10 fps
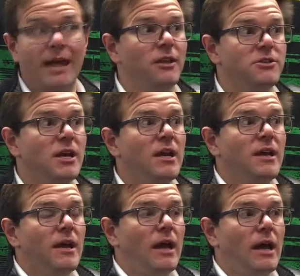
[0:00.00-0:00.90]
a challenge.
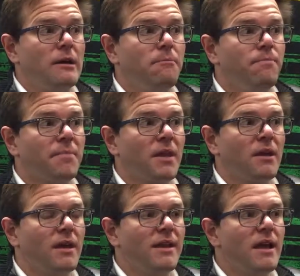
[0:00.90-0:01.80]

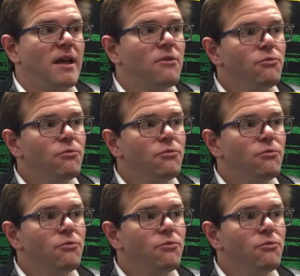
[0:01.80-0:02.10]
And I